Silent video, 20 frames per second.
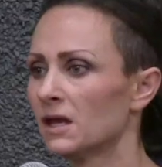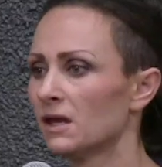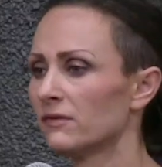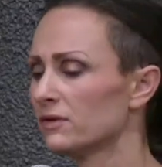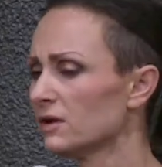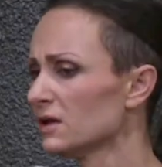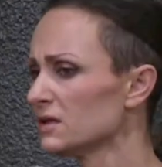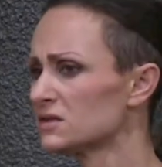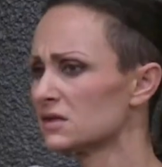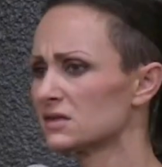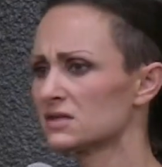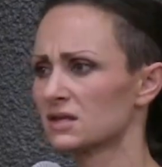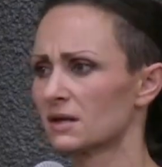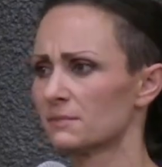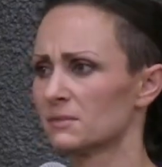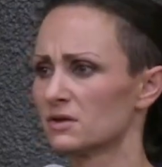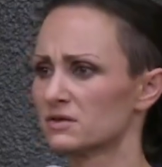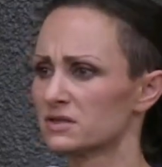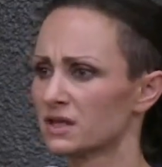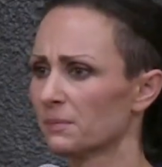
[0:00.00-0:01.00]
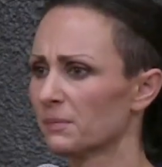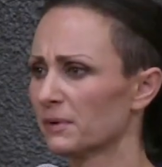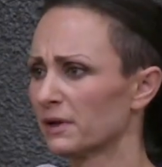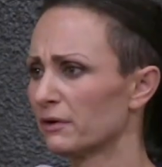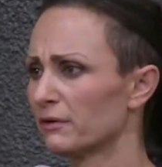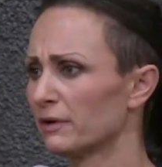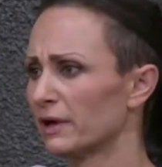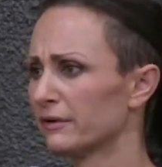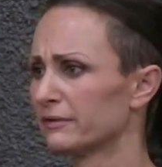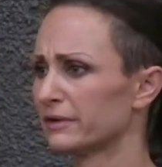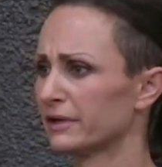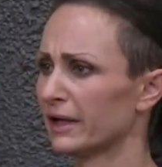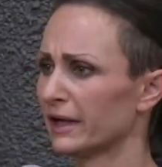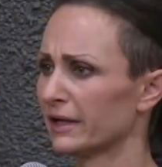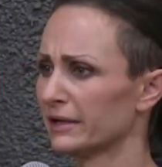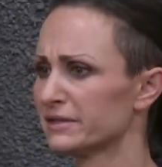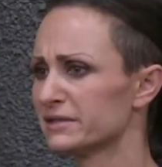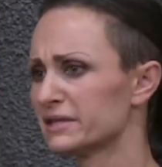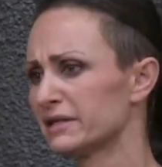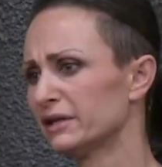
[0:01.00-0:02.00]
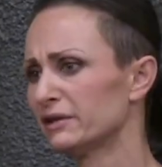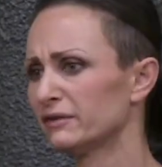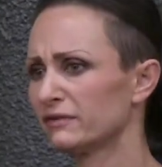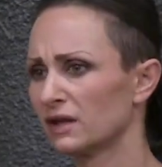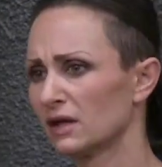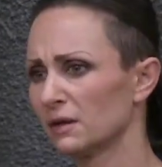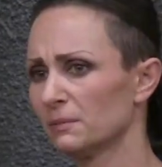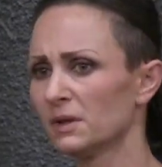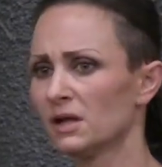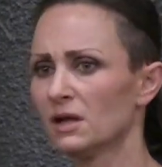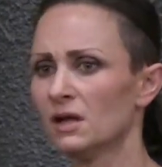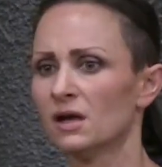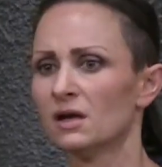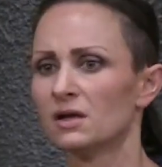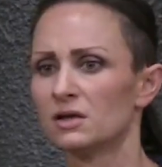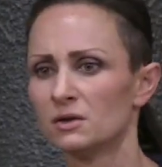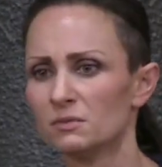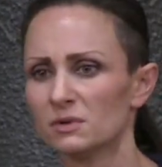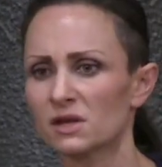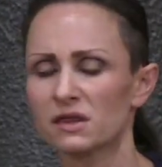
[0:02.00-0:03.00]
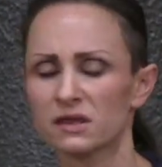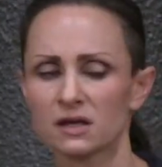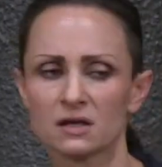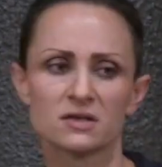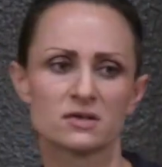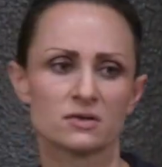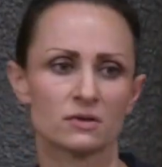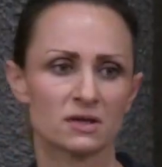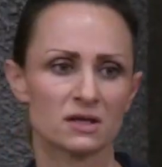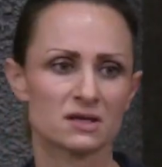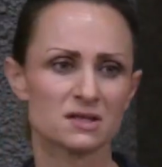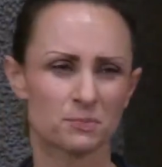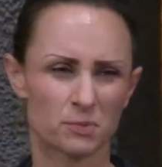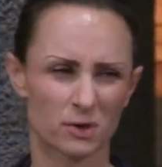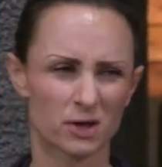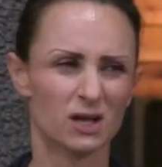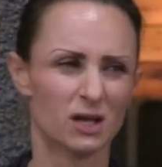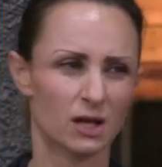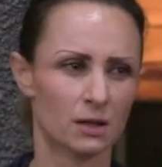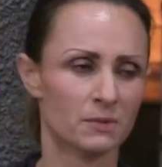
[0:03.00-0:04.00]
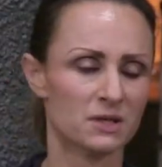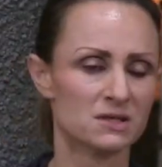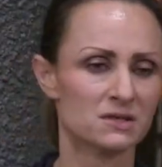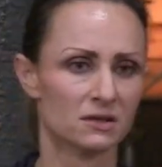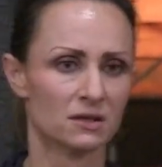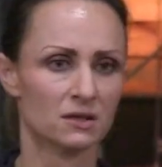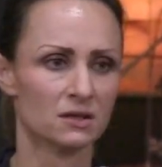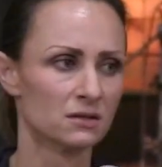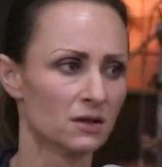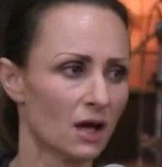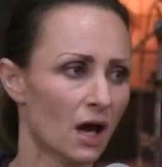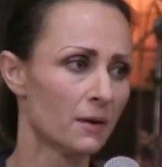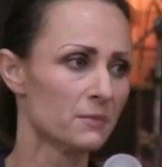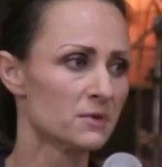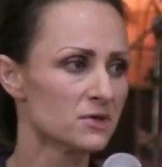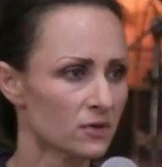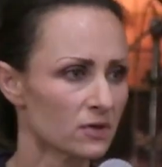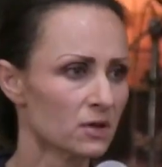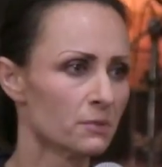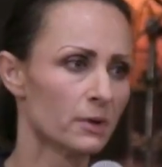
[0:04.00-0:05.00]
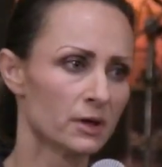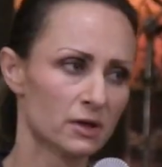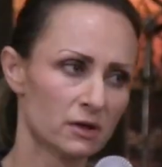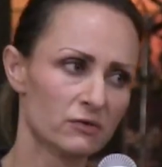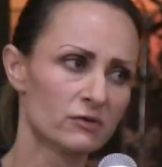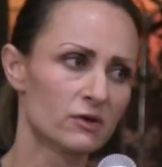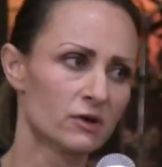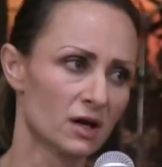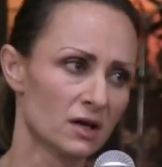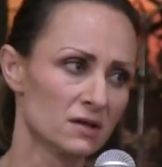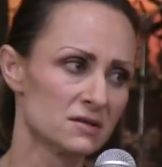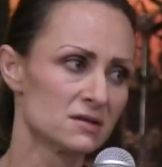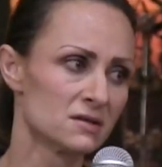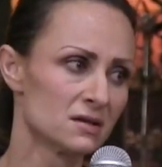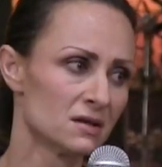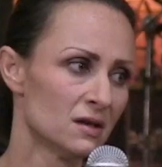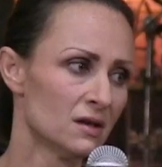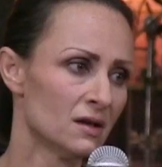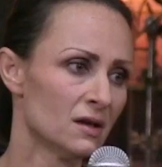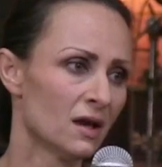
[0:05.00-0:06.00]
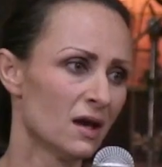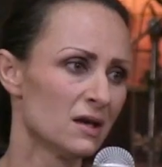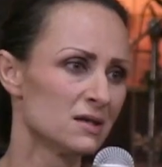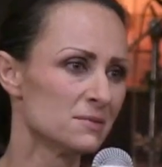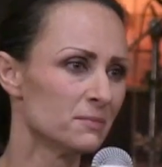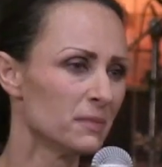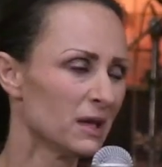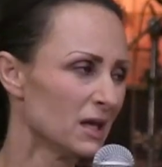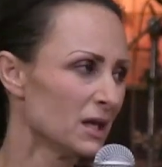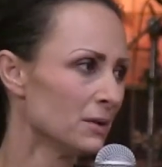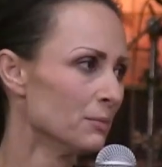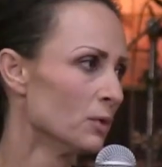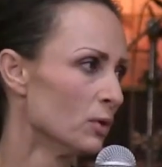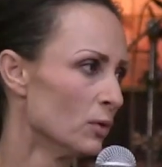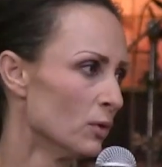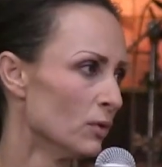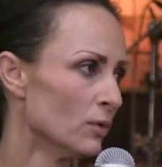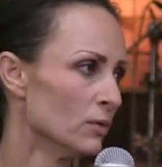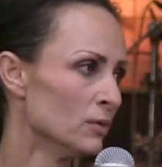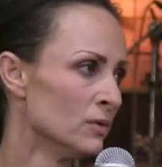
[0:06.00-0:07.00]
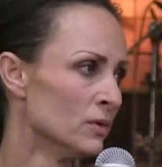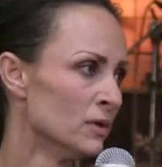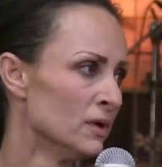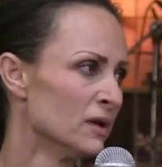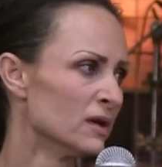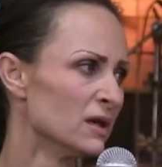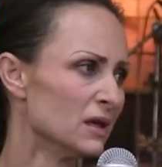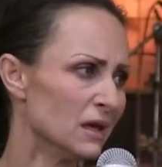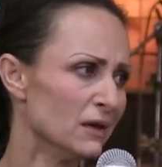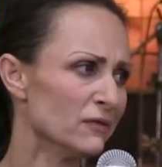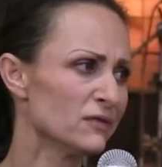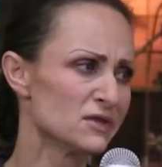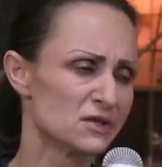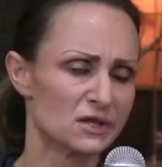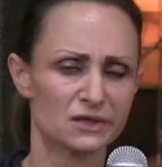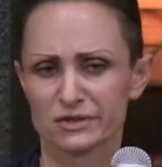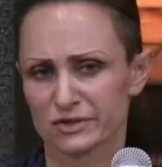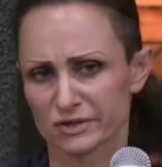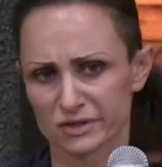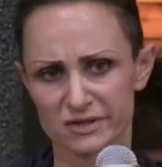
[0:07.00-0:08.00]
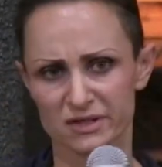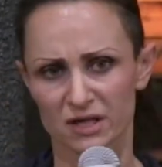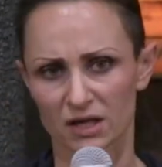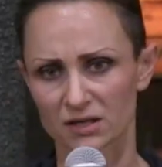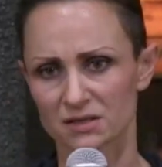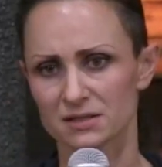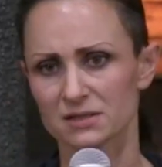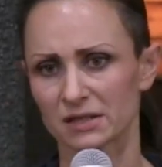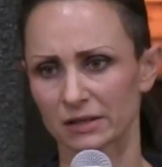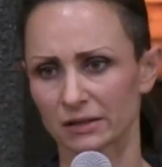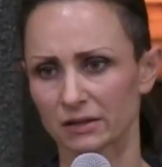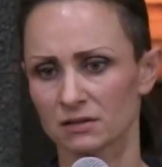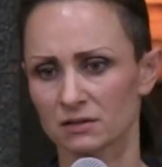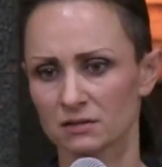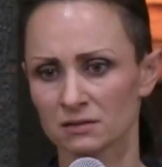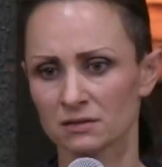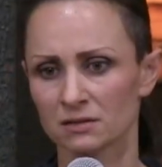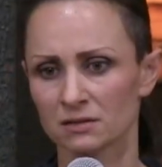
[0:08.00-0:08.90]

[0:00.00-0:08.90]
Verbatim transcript: If you had to sum those up in around 19 of them, you would think, sure, that's pretty limited. I'm sure the body of Christ has many more gifts than just 19.